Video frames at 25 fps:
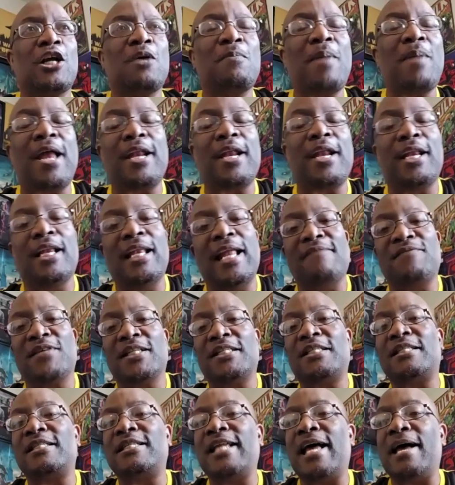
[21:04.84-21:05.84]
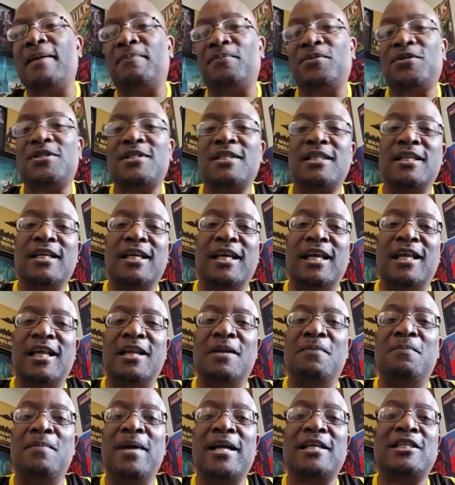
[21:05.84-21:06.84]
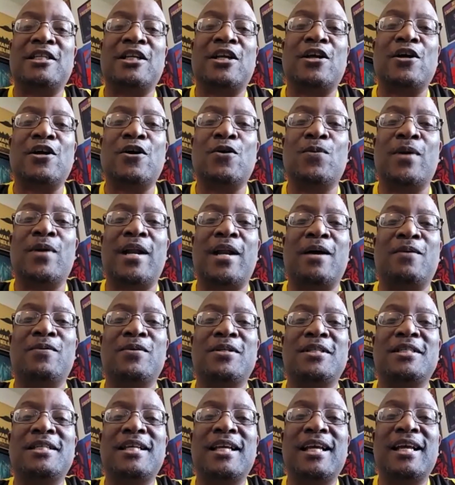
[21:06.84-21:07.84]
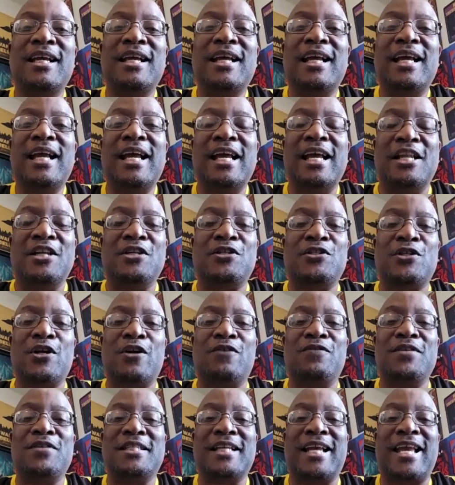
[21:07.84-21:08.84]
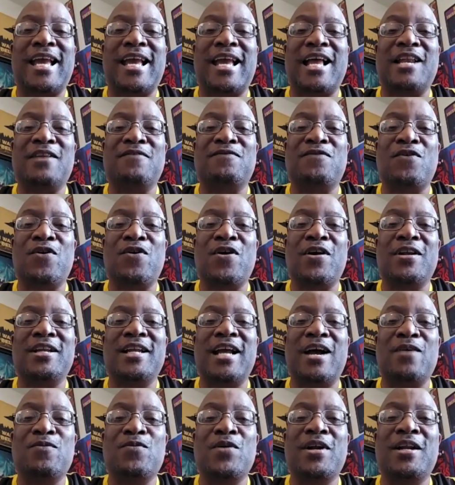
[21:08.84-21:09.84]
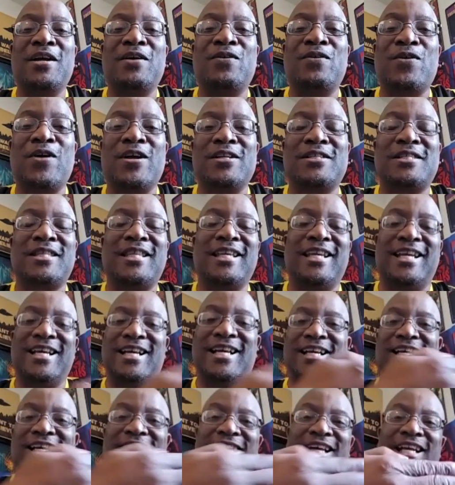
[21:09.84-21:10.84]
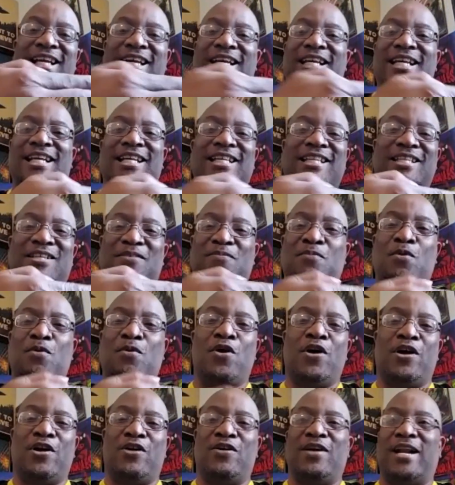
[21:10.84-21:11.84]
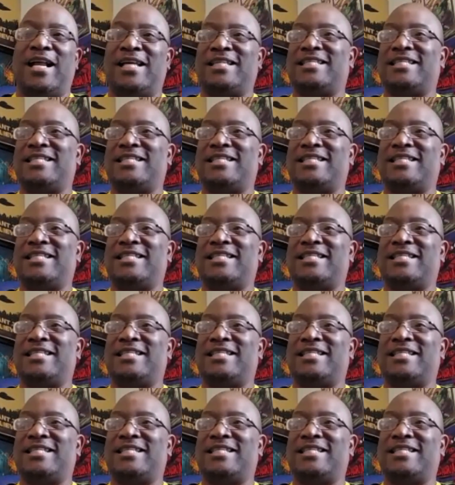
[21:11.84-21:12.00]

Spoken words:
about 11 steps into Mexico when I was in the service in California. I went across the border and I